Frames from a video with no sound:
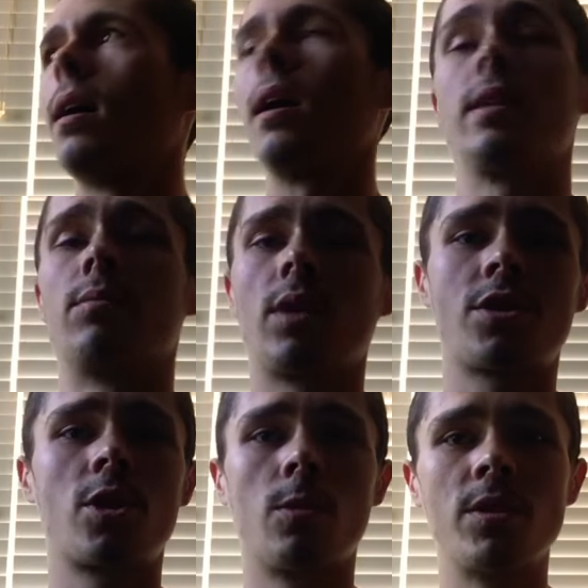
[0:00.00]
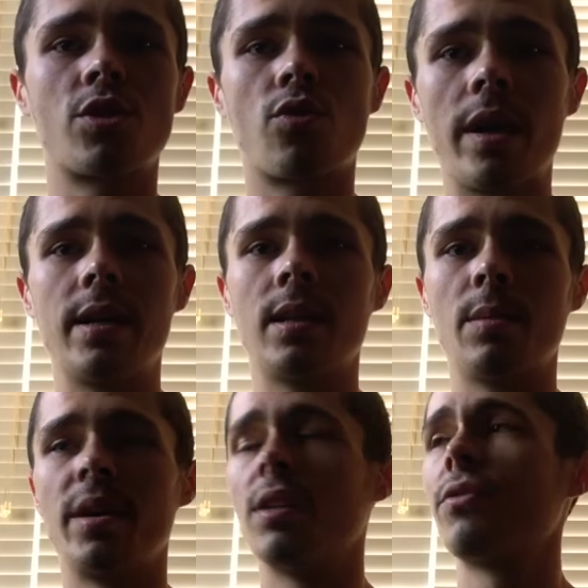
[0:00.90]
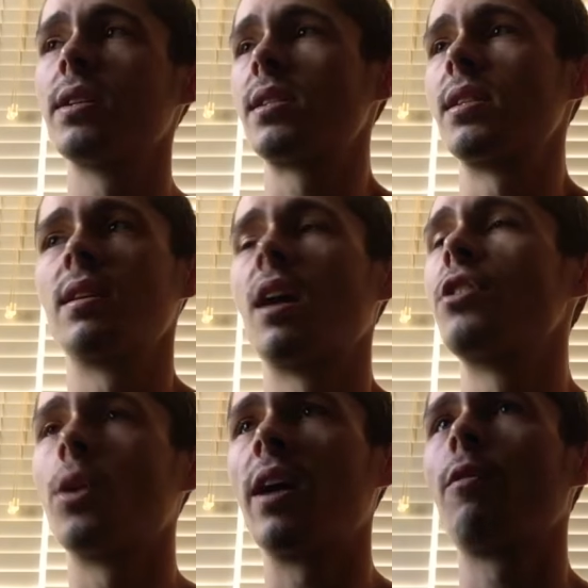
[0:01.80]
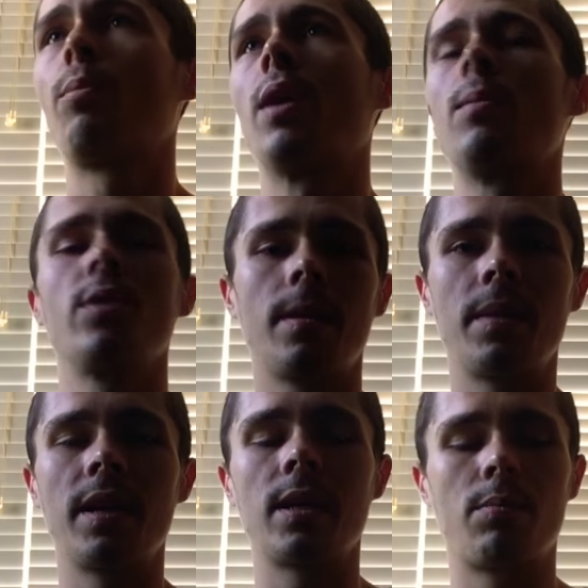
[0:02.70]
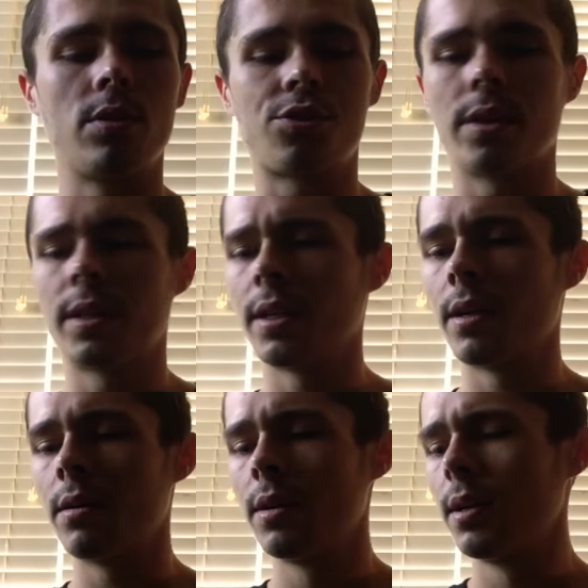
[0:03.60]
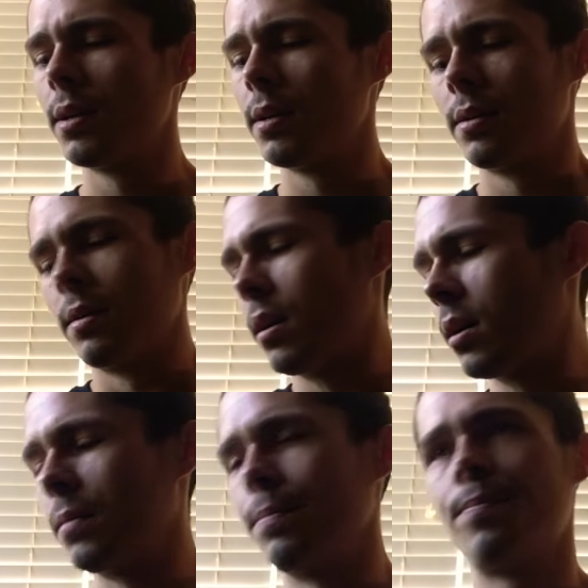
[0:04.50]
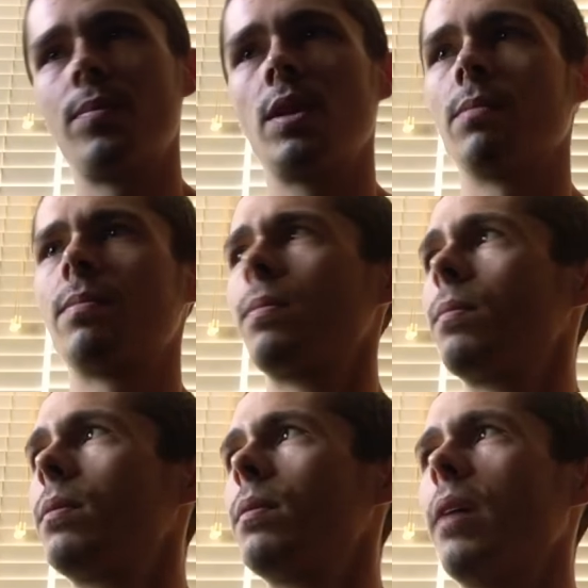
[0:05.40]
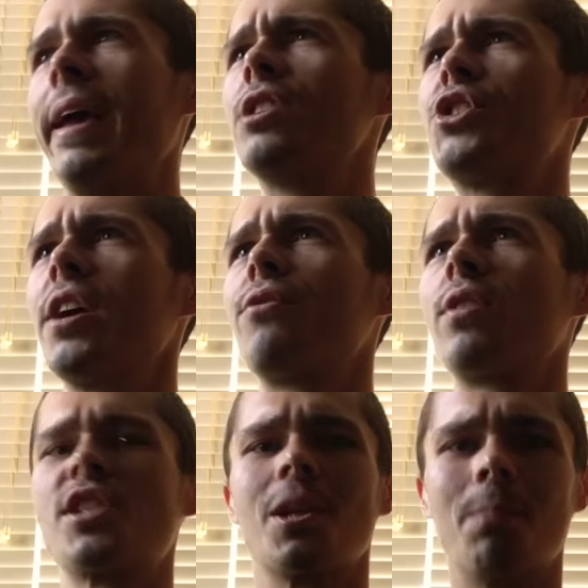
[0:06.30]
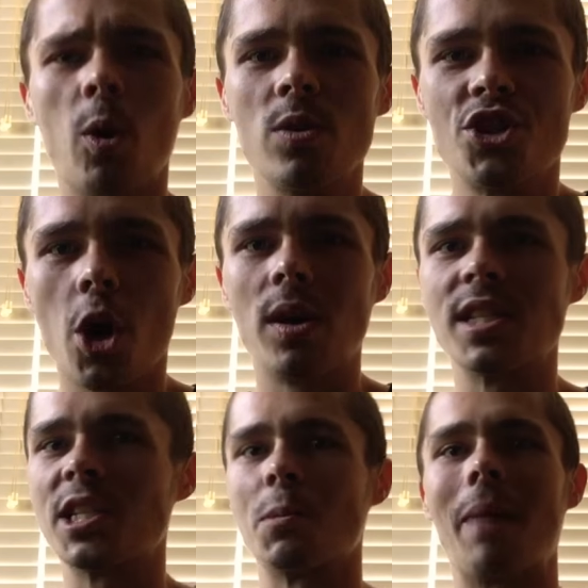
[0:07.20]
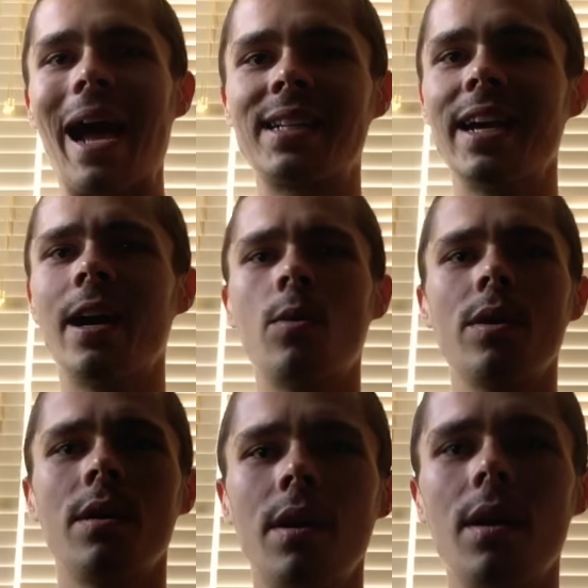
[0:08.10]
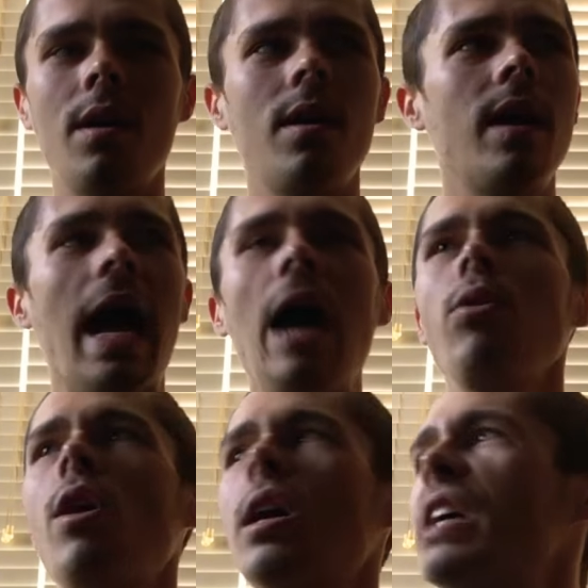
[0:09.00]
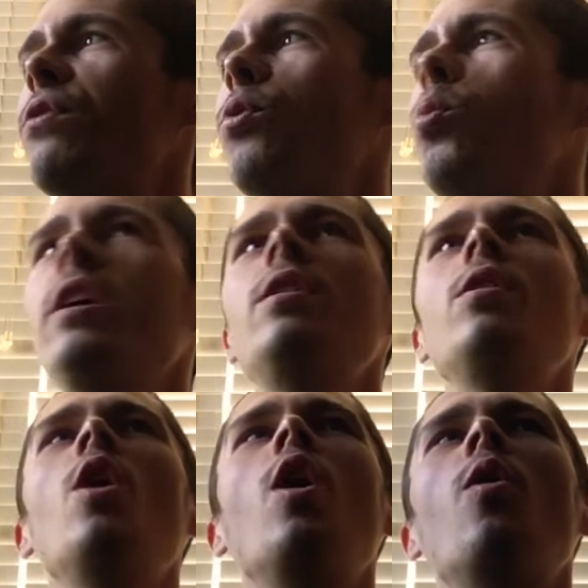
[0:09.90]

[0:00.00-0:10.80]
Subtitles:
I think Braun Strowman's great in the main event scene. Don't have a problem with him getting a push right there. AJ versus Samoa Joe on SmackDown. How long have we...